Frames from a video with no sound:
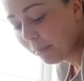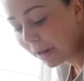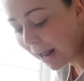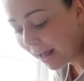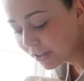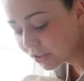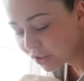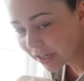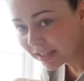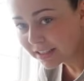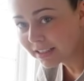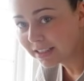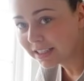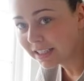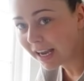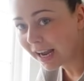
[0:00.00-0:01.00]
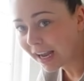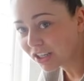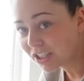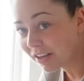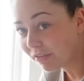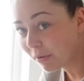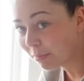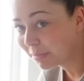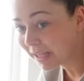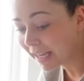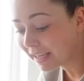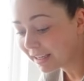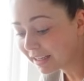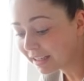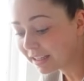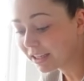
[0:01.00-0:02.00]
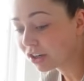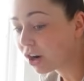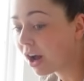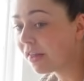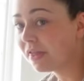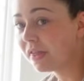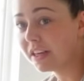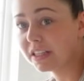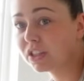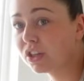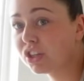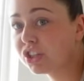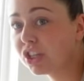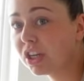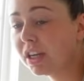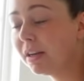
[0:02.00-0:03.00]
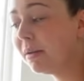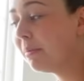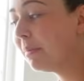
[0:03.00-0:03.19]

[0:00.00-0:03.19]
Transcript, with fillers: But as you guys can see, I actually have a blanket here on this cushion